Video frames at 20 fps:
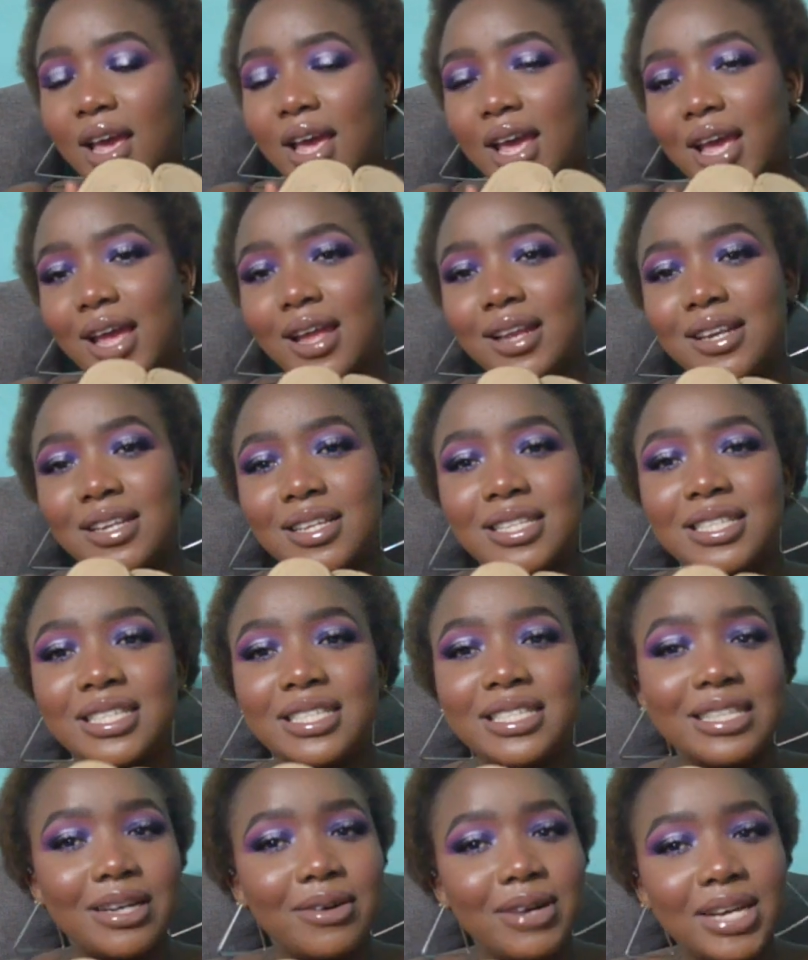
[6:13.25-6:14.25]
and
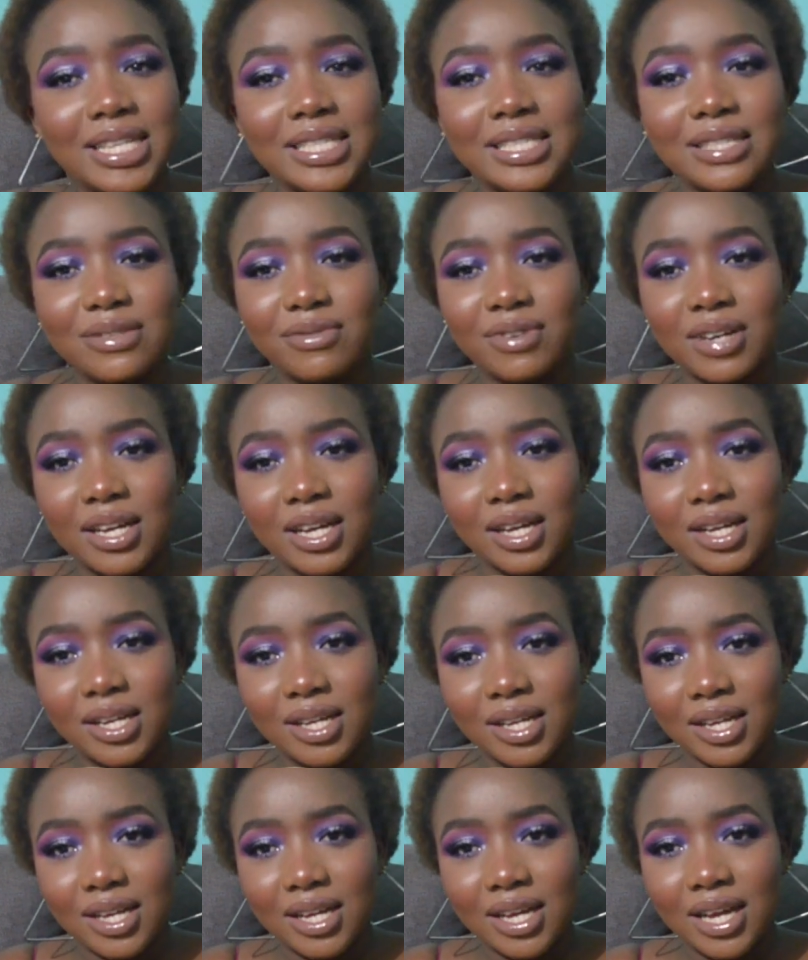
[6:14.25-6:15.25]
sijawahi zivaa
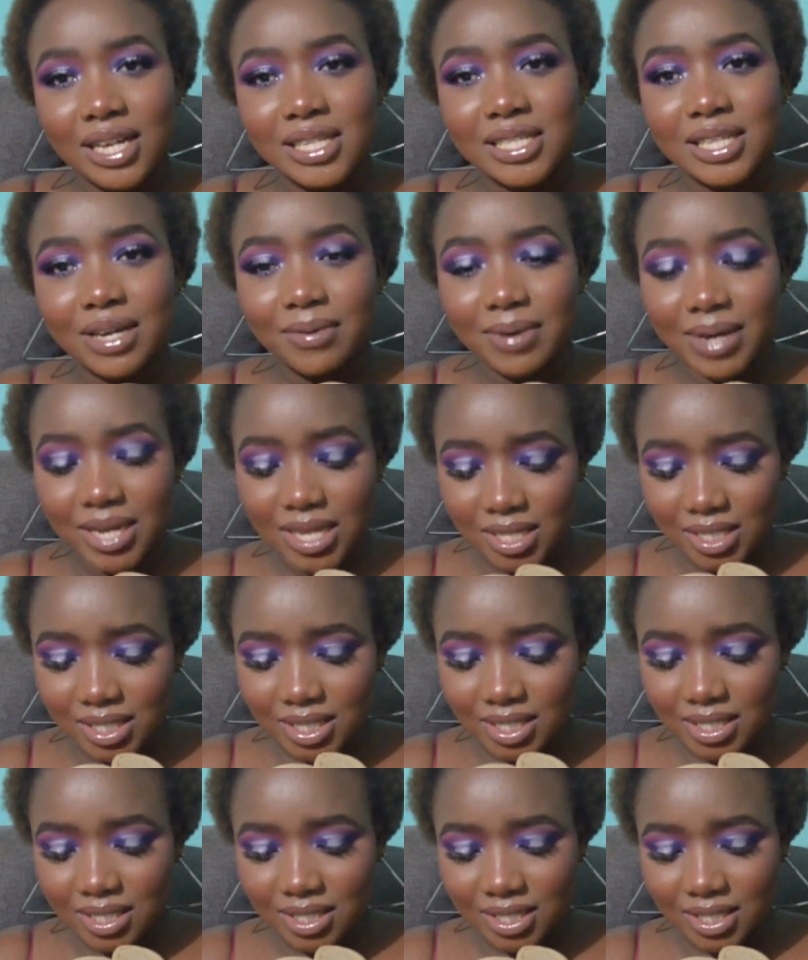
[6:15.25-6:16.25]
at once
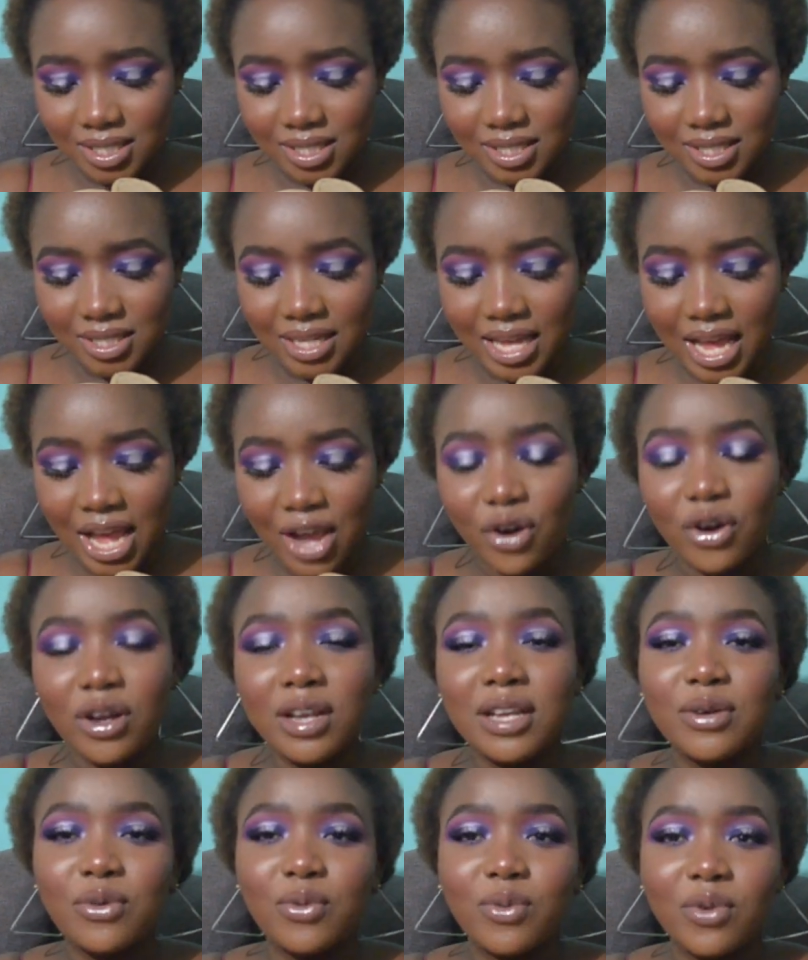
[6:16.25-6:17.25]
I
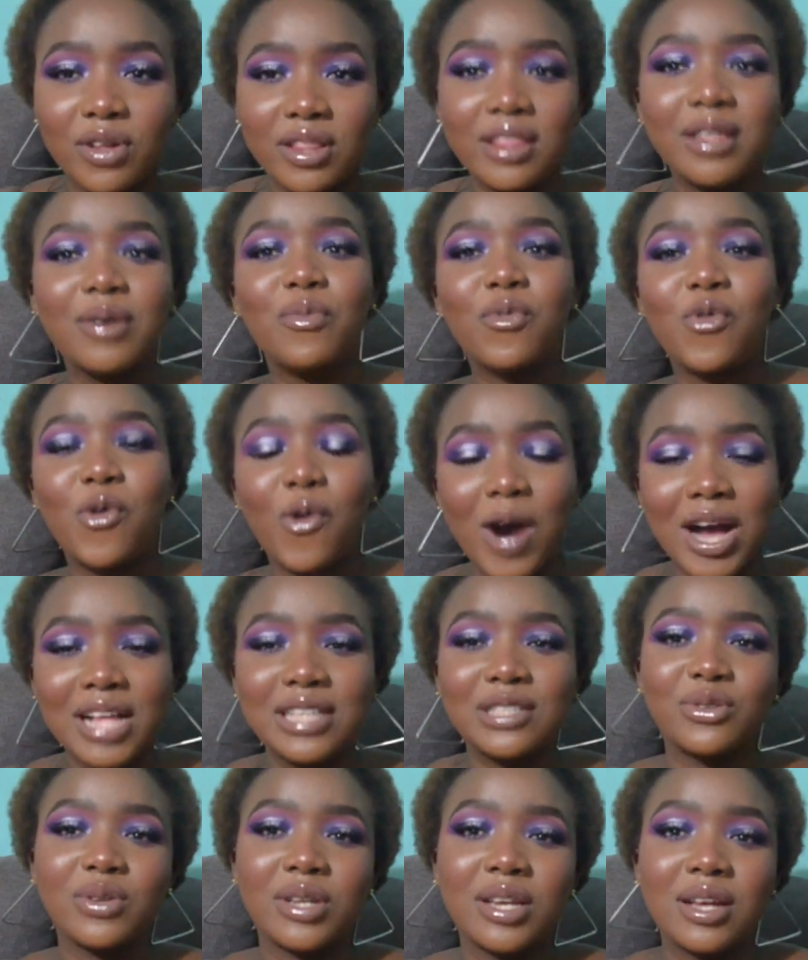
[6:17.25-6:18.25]
only wore them
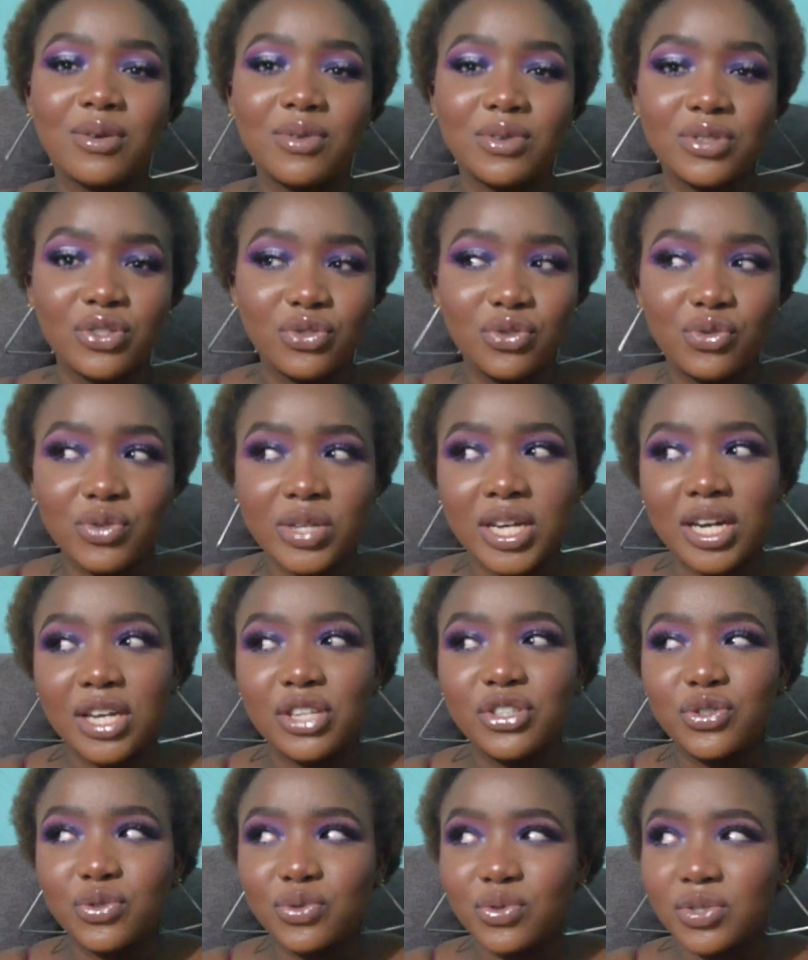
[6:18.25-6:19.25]
once when I was doing a
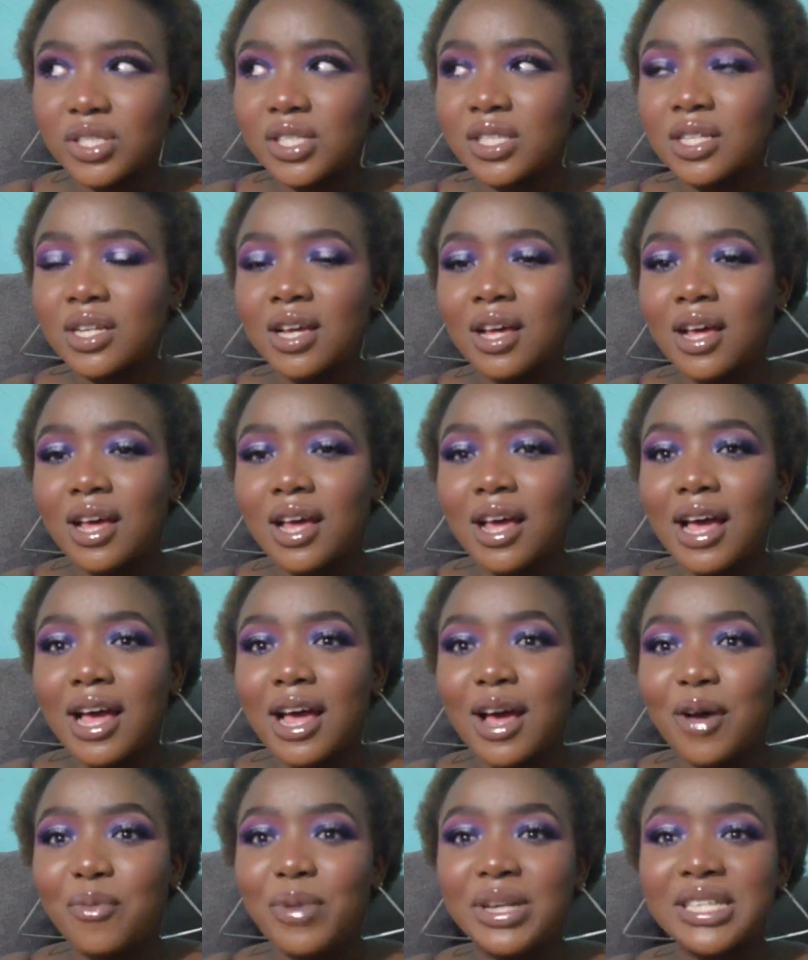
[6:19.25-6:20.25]
shoot
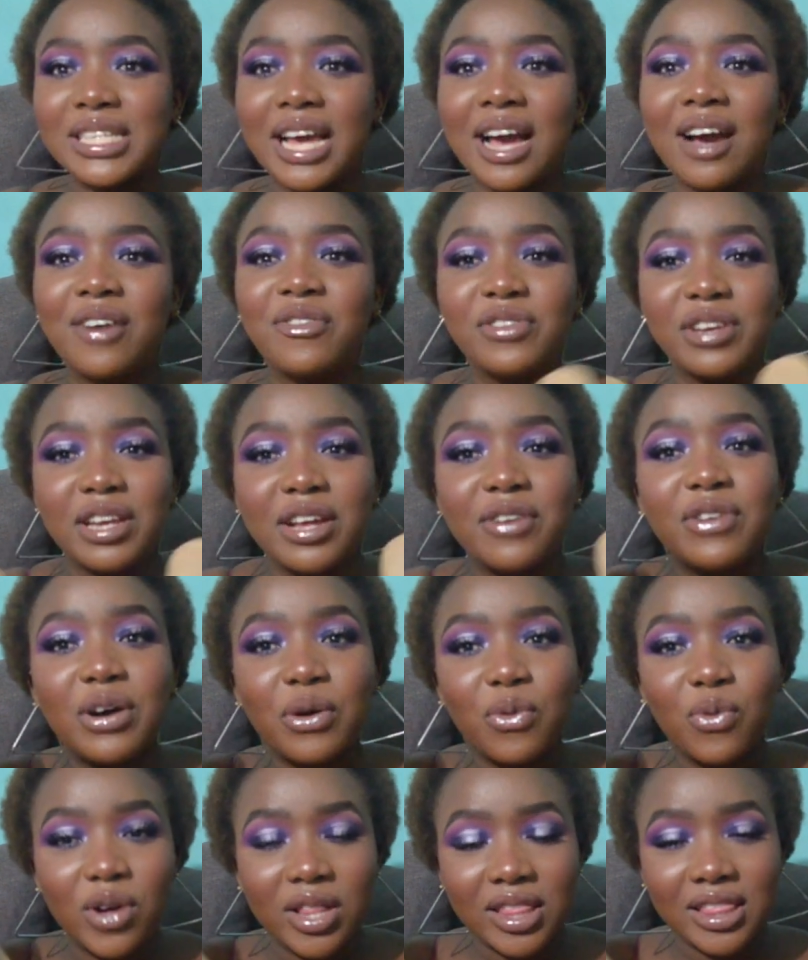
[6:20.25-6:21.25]
but I have never
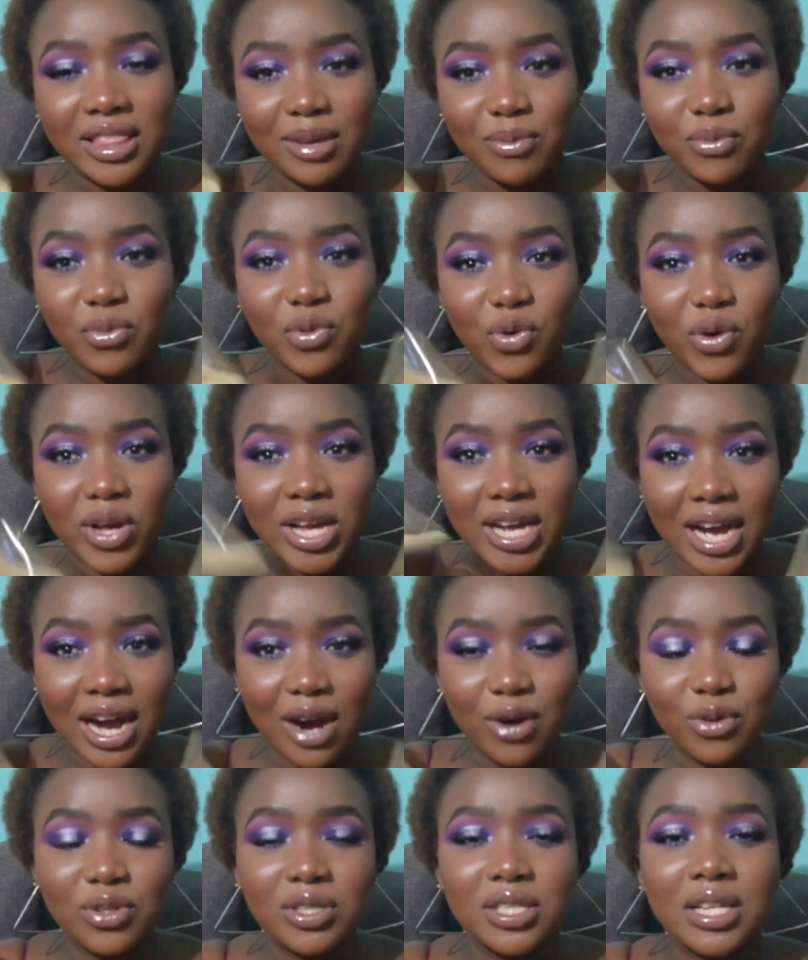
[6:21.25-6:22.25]
worn them going
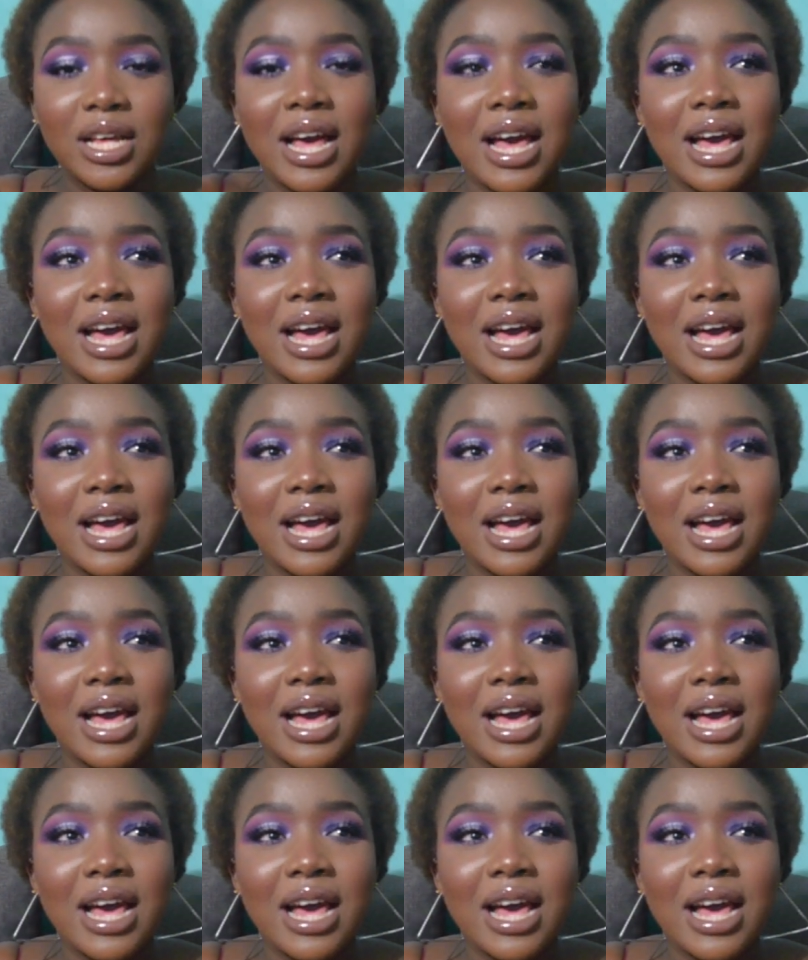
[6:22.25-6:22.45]
out.